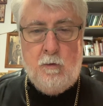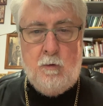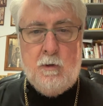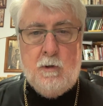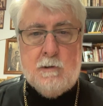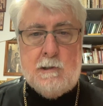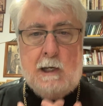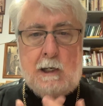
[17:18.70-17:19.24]

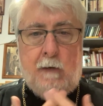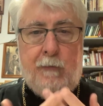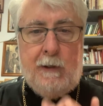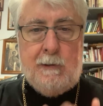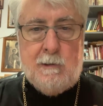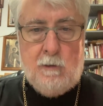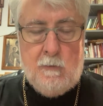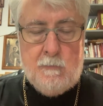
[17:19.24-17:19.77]
through
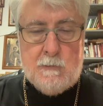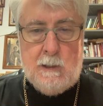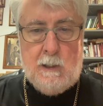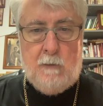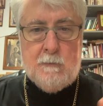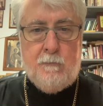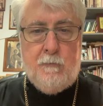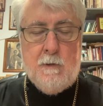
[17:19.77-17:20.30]
sacrificing
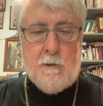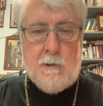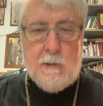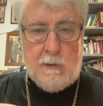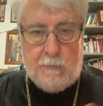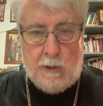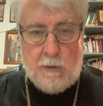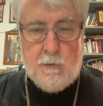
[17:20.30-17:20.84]
ourselves for the
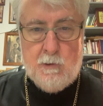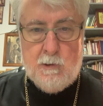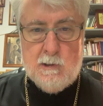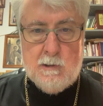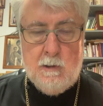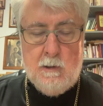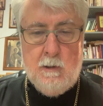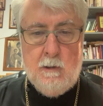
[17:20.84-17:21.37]
good of
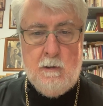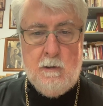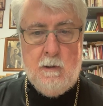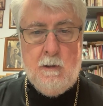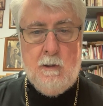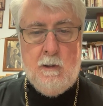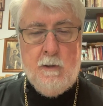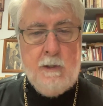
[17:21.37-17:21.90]
others,
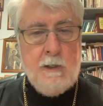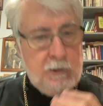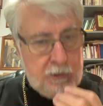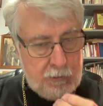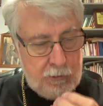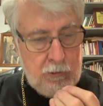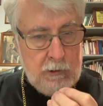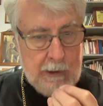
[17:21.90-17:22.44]

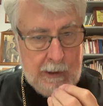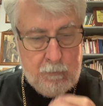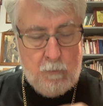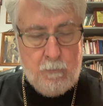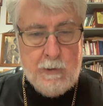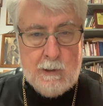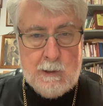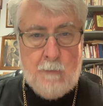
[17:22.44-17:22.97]
then truly,
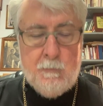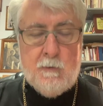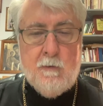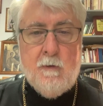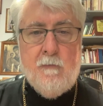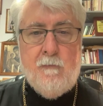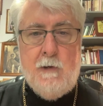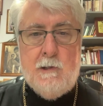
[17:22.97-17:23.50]
when we come
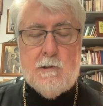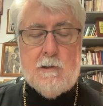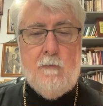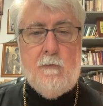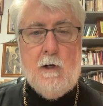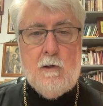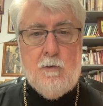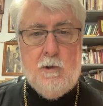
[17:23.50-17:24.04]
to the feast
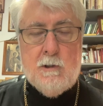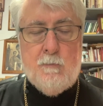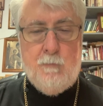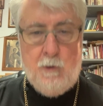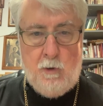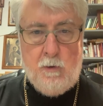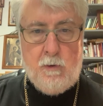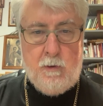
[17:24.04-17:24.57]
of our Lord's
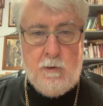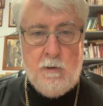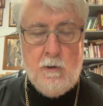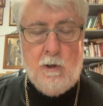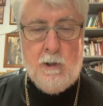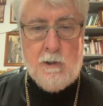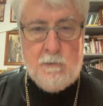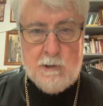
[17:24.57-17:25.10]
birth
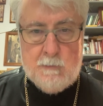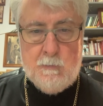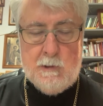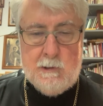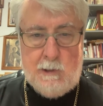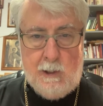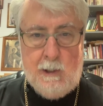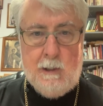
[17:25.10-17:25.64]
on
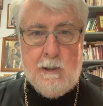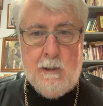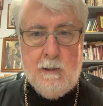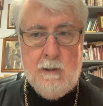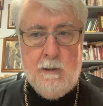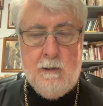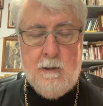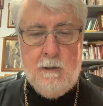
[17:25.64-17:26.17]
Christmas Day,
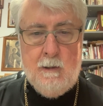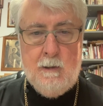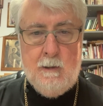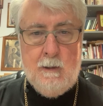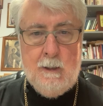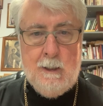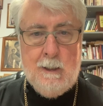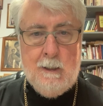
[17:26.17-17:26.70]

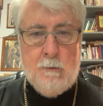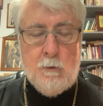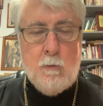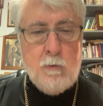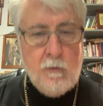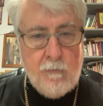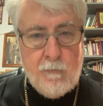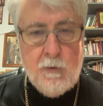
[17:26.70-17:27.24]

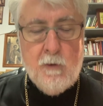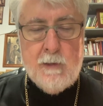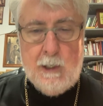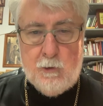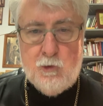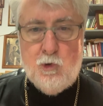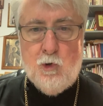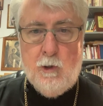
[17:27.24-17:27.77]
we will feel
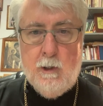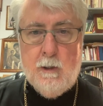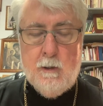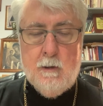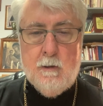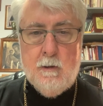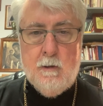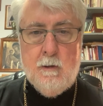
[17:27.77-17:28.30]
that joy.
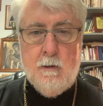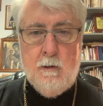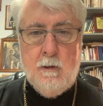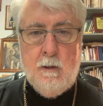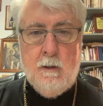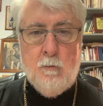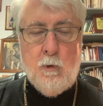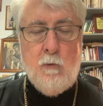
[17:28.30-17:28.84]

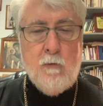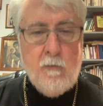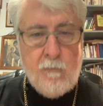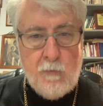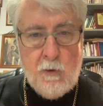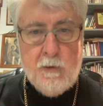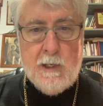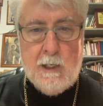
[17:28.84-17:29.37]
We
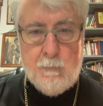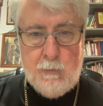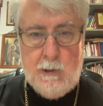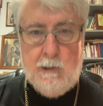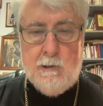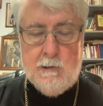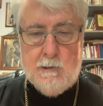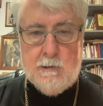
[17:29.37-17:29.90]
will feel that
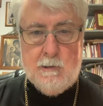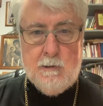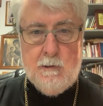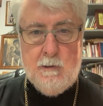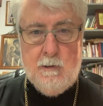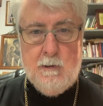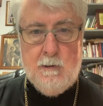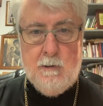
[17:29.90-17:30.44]
peace.